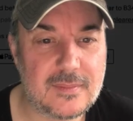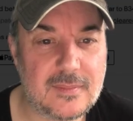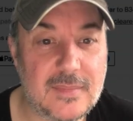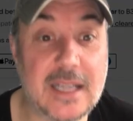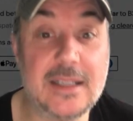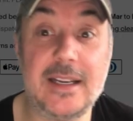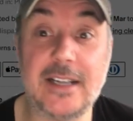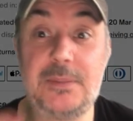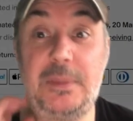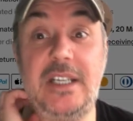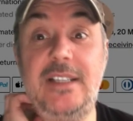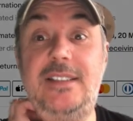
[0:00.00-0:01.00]
Now, the next
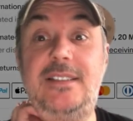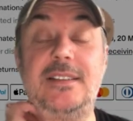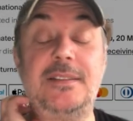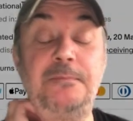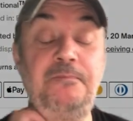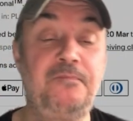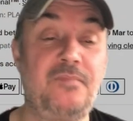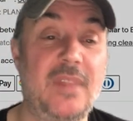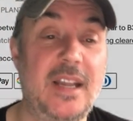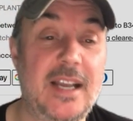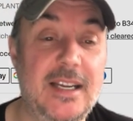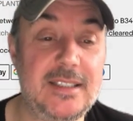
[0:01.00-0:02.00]
piece,
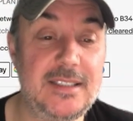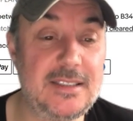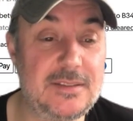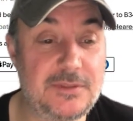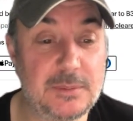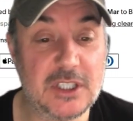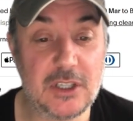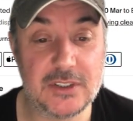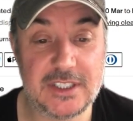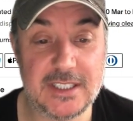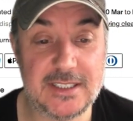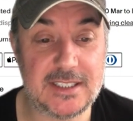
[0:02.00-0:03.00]
again, this is from the
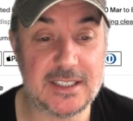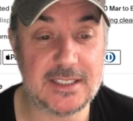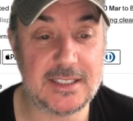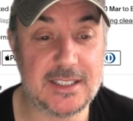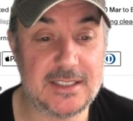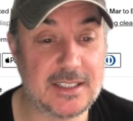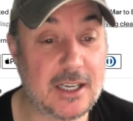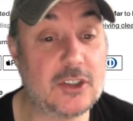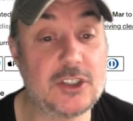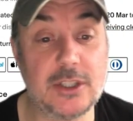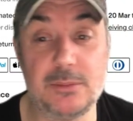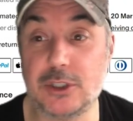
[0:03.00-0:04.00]
1960s.
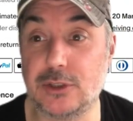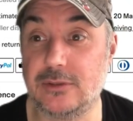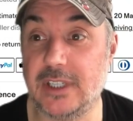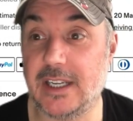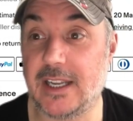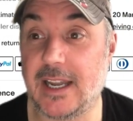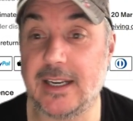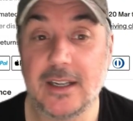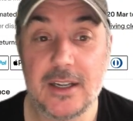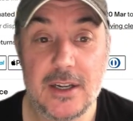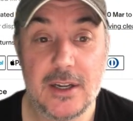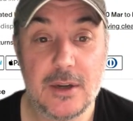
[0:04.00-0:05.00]
Costume jewellery again.
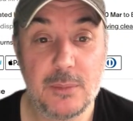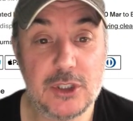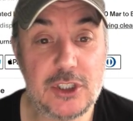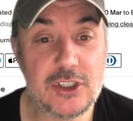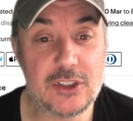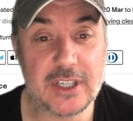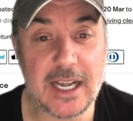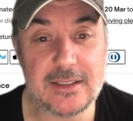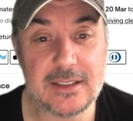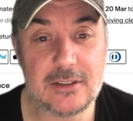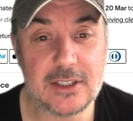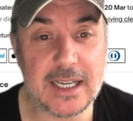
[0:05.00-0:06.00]
But just look how
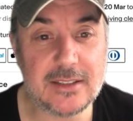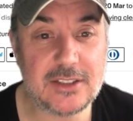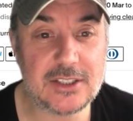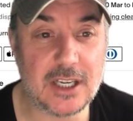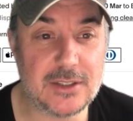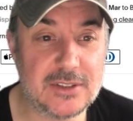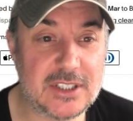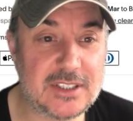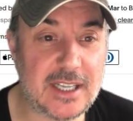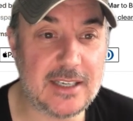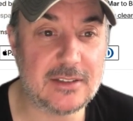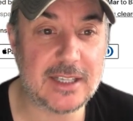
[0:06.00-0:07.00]
the stones are
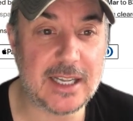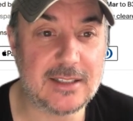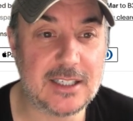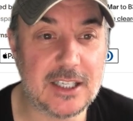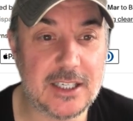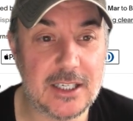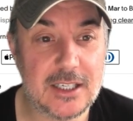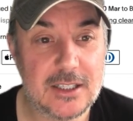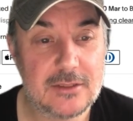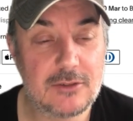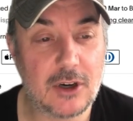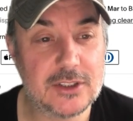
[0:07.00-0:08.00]
set. Look how the clear
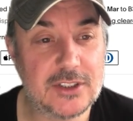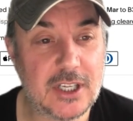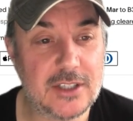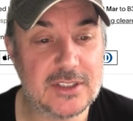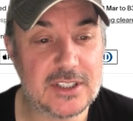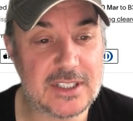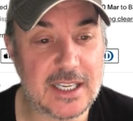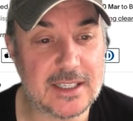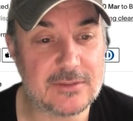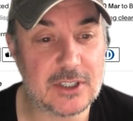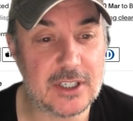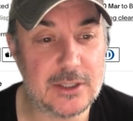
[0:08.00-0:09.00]
rhinestones are set.
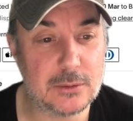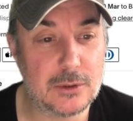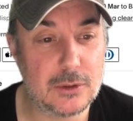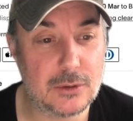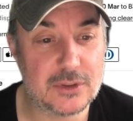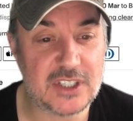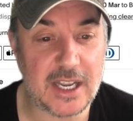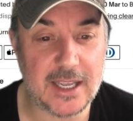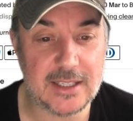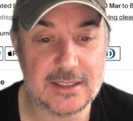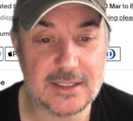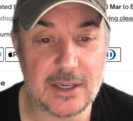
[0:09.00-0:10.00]
They've got little claw
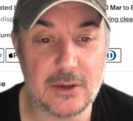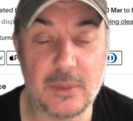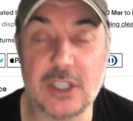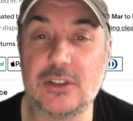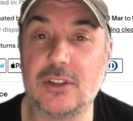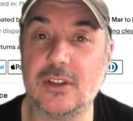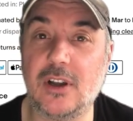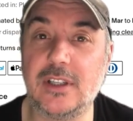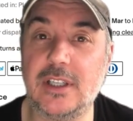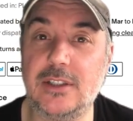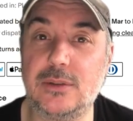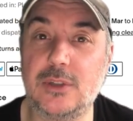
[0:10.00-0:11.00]
settings. They almost look like the
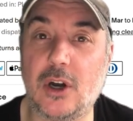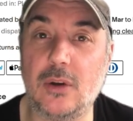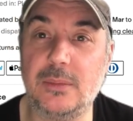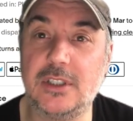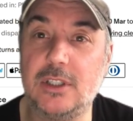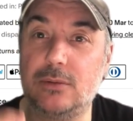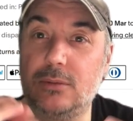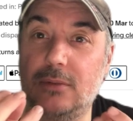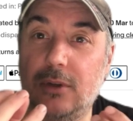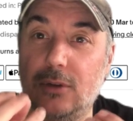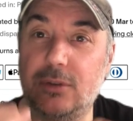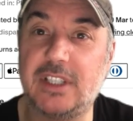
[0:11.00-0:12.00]
little diamonds, little
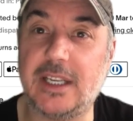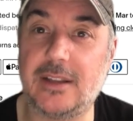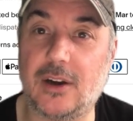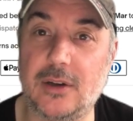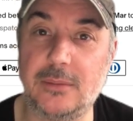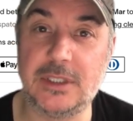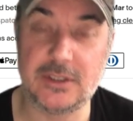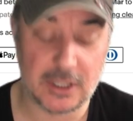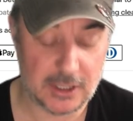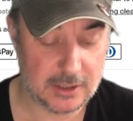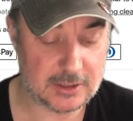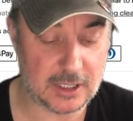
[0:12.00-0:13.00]
claw set diamonds.
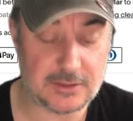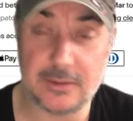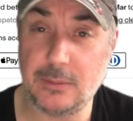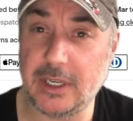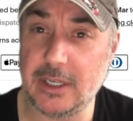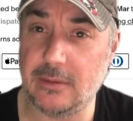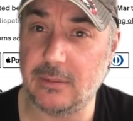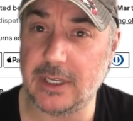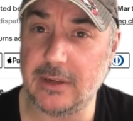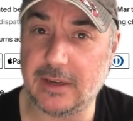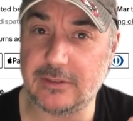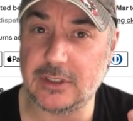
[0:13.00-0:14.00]
Because actually, when
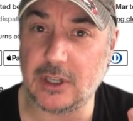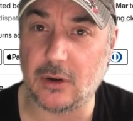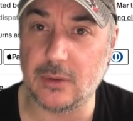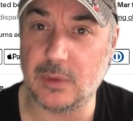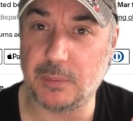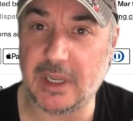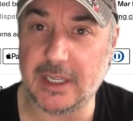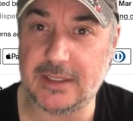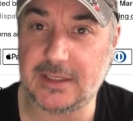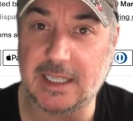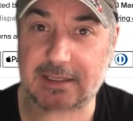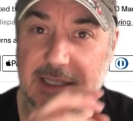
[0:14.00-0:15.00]
you have a diamond piece,
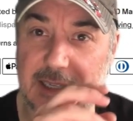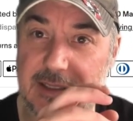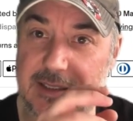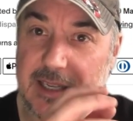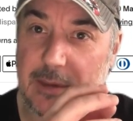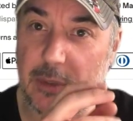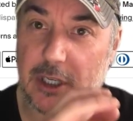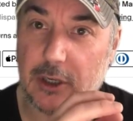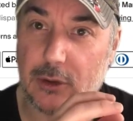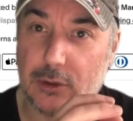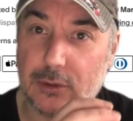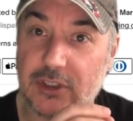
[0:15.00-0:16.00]
that's how they set the
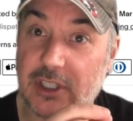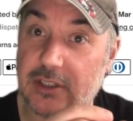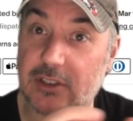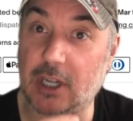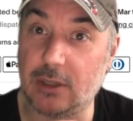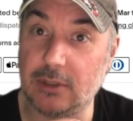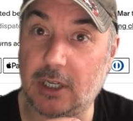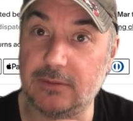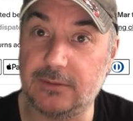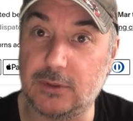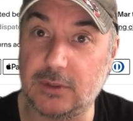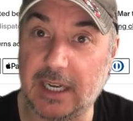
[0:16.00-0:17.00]
claws so the stone don't
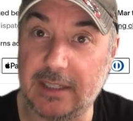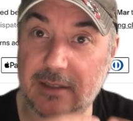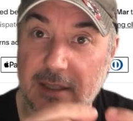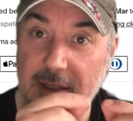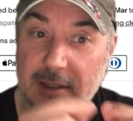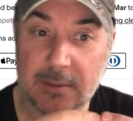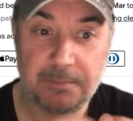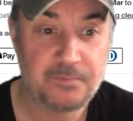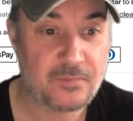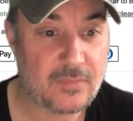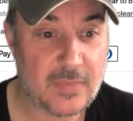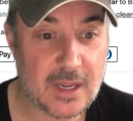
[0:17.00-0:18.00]
fall out.
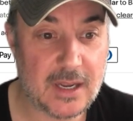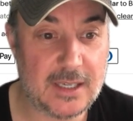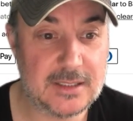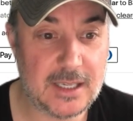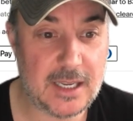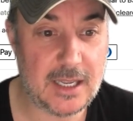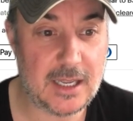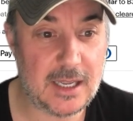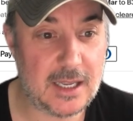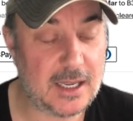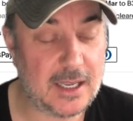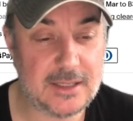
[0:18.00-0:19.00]
And
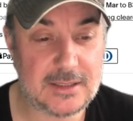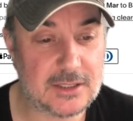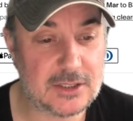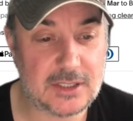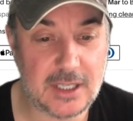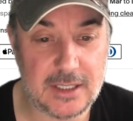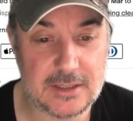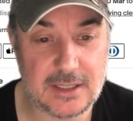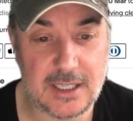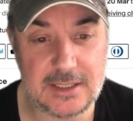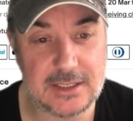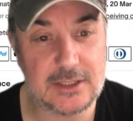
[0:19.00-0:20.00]
this
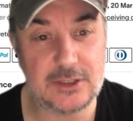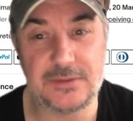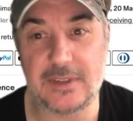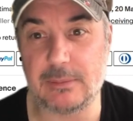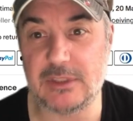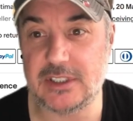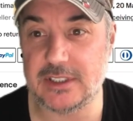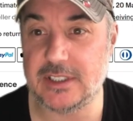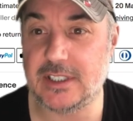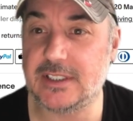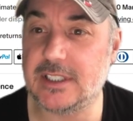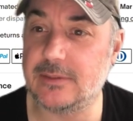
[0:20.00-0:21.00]
is just fabulous. And as you
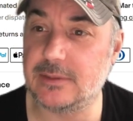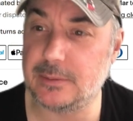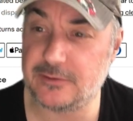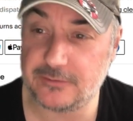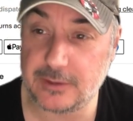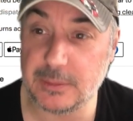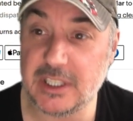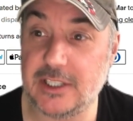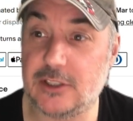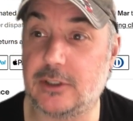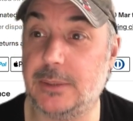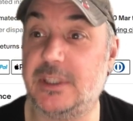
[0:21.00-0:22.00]
can see from the
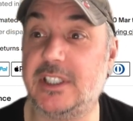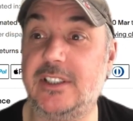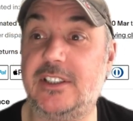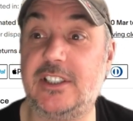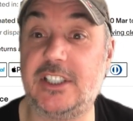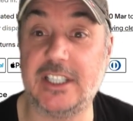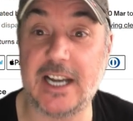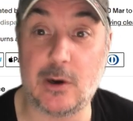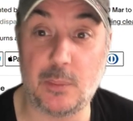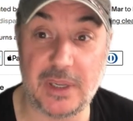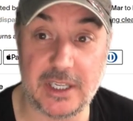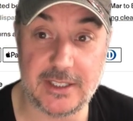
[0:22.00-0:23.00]
description, it's a
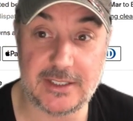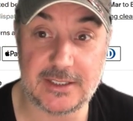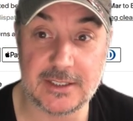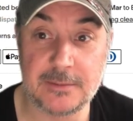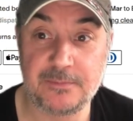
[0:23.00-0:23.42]
Chanel piece.